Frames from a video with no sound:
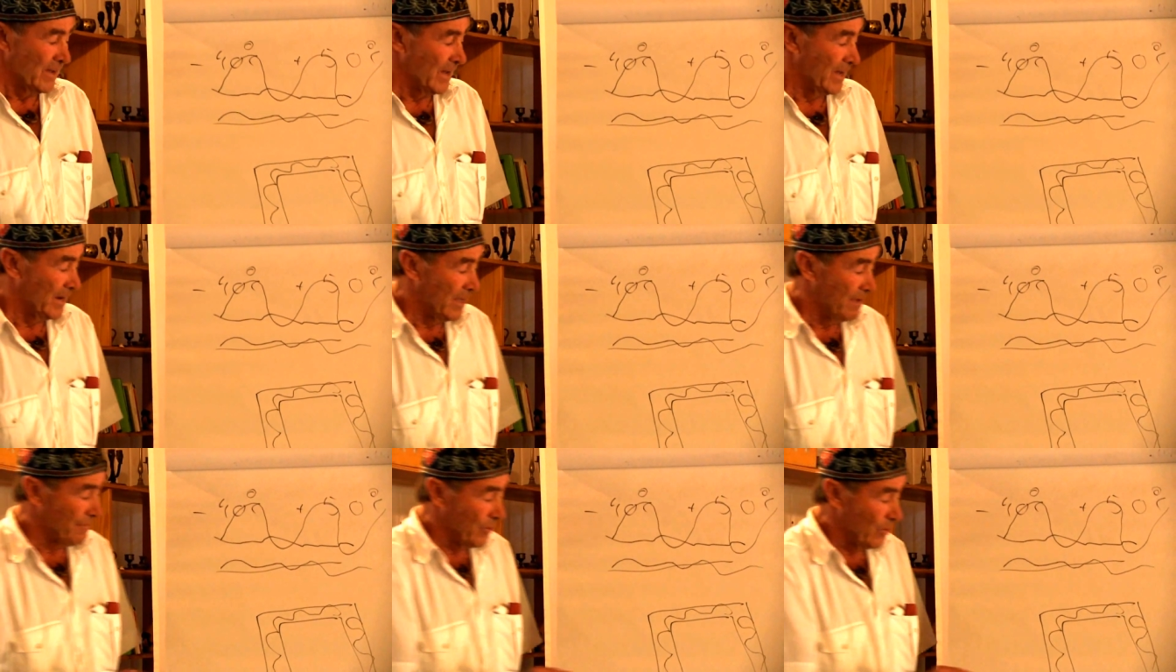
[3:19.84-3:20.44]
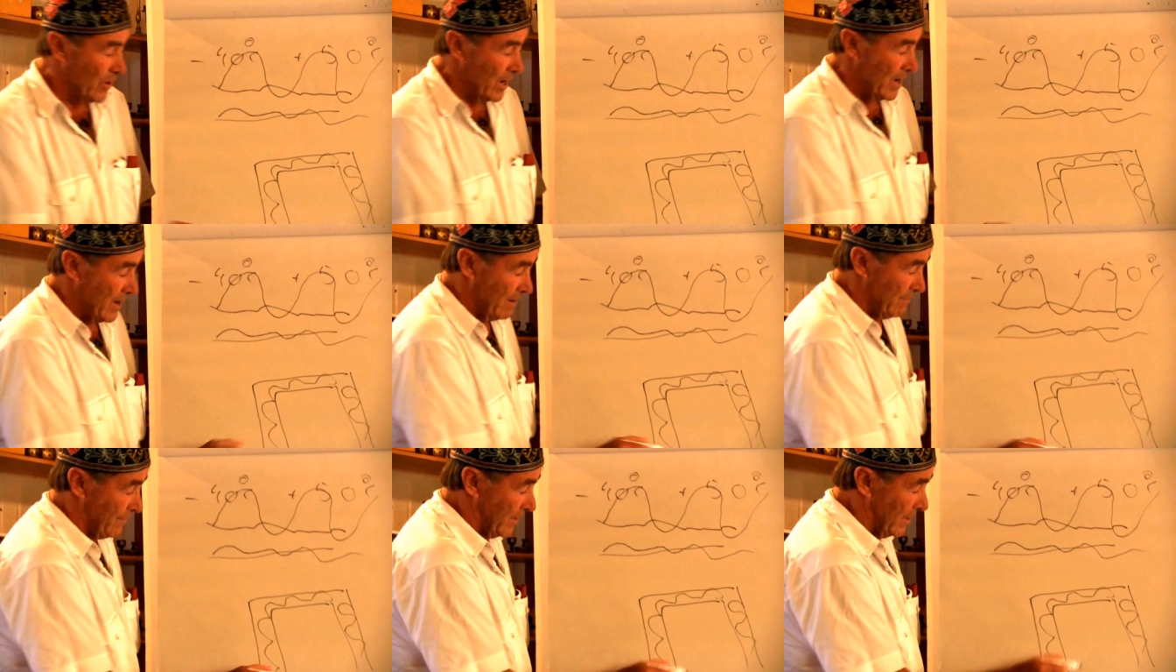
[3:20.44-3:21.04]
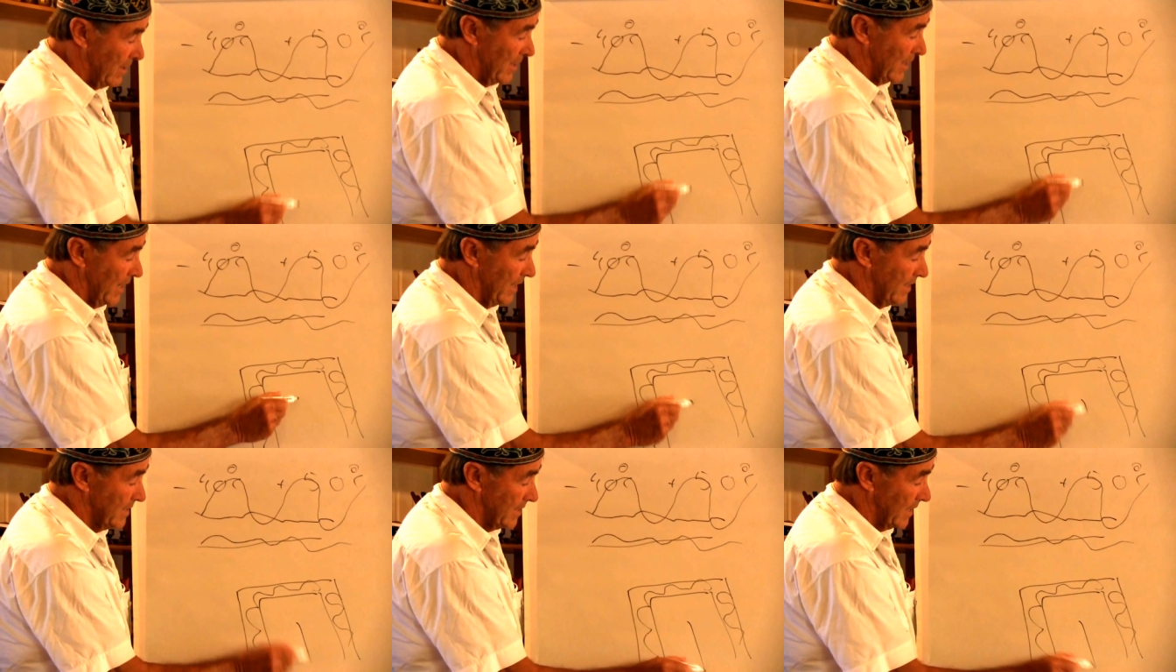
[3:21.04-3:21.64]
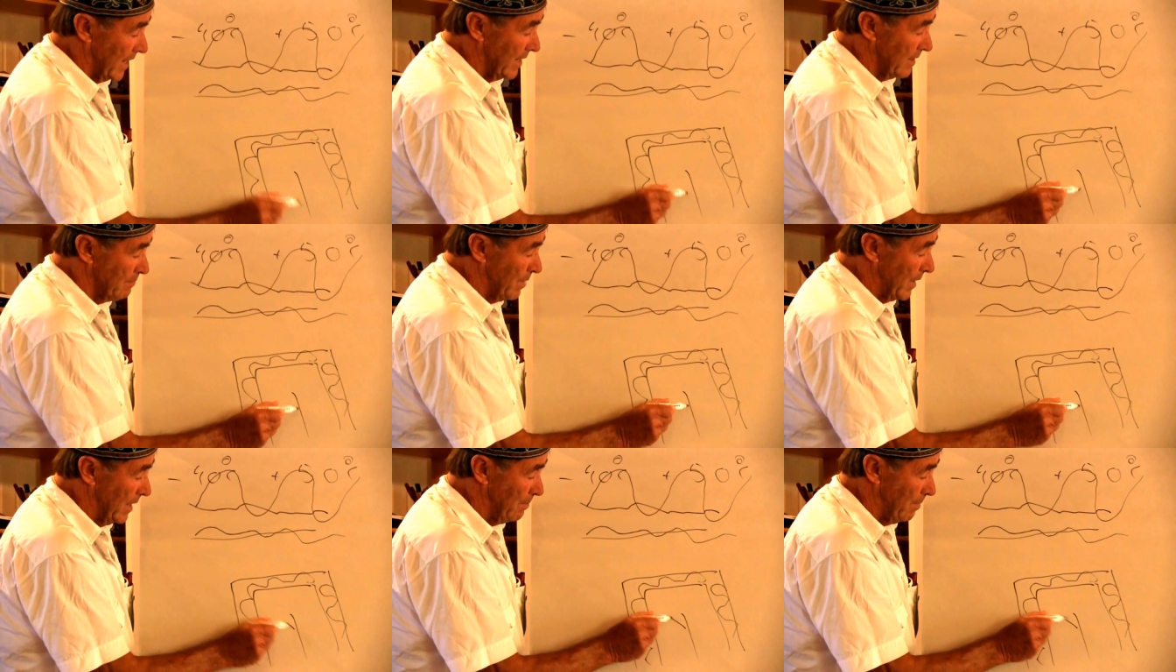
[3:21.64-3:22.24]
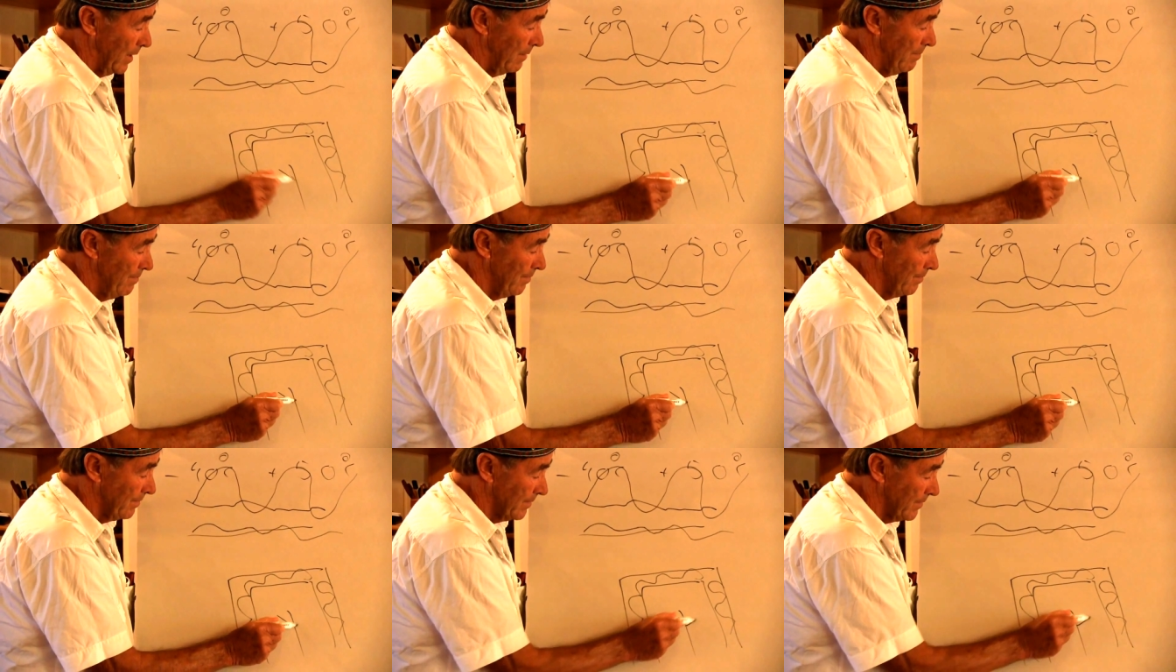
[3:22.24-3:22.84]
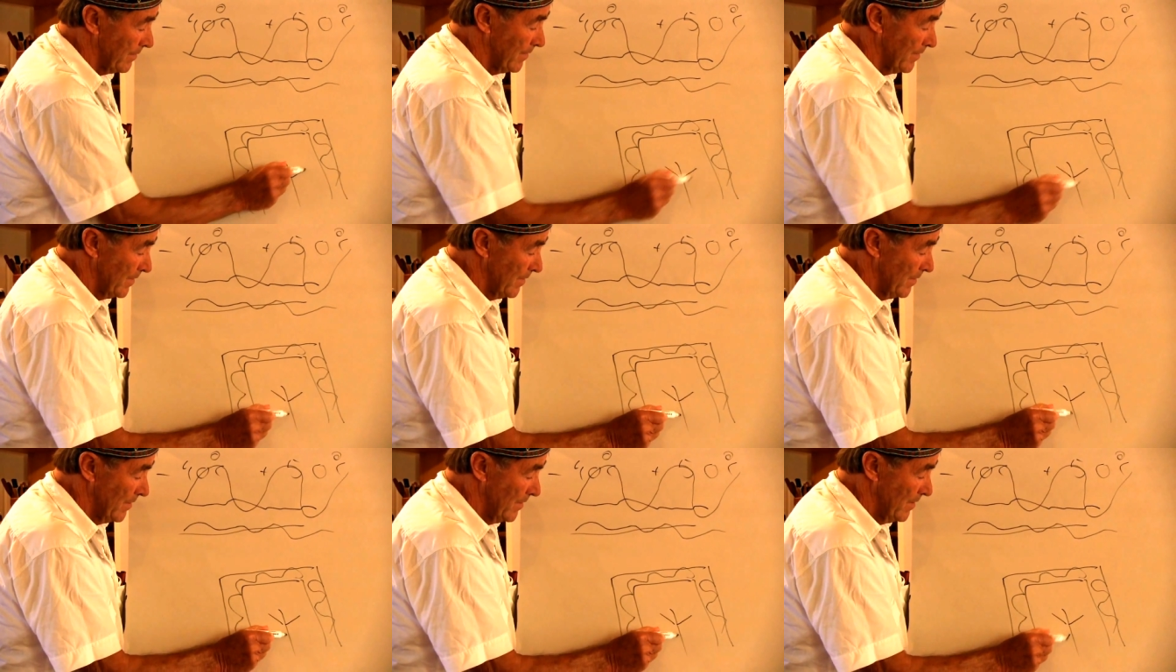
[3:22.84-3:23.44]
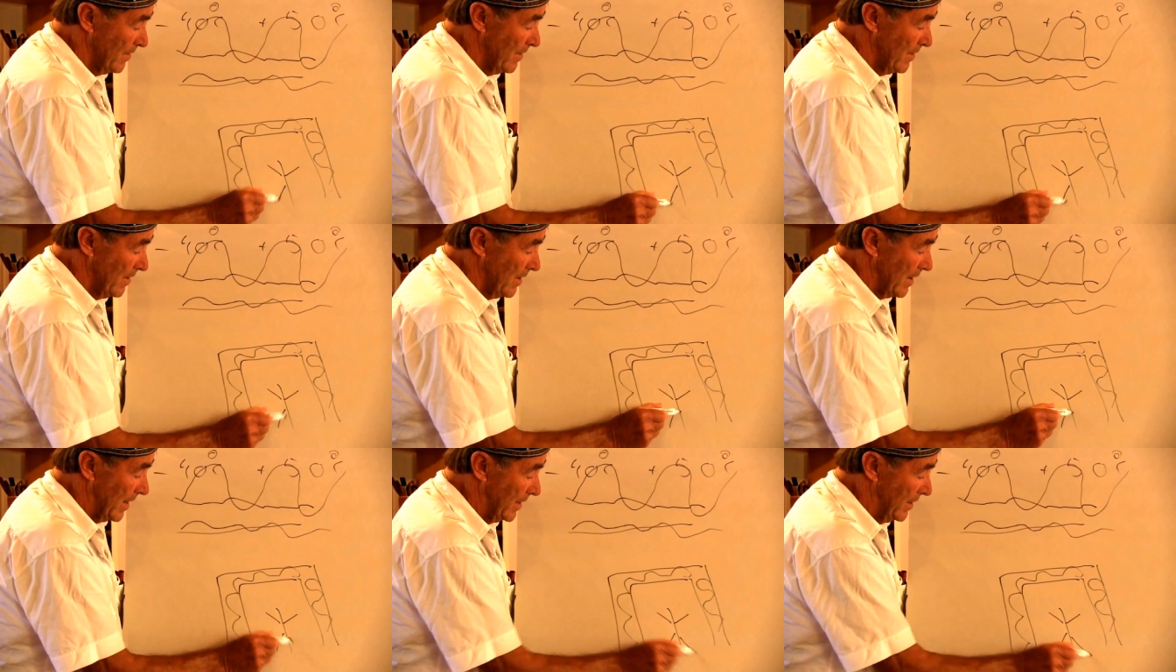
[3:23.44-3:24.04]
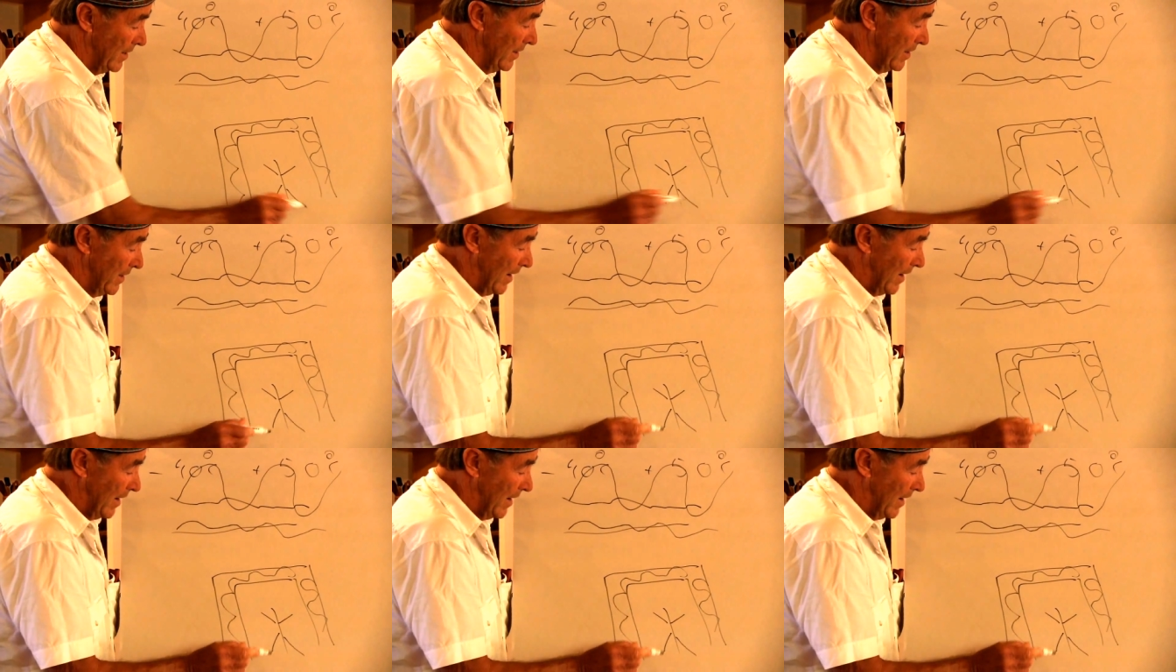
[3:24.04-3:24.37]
and if you have inside people, and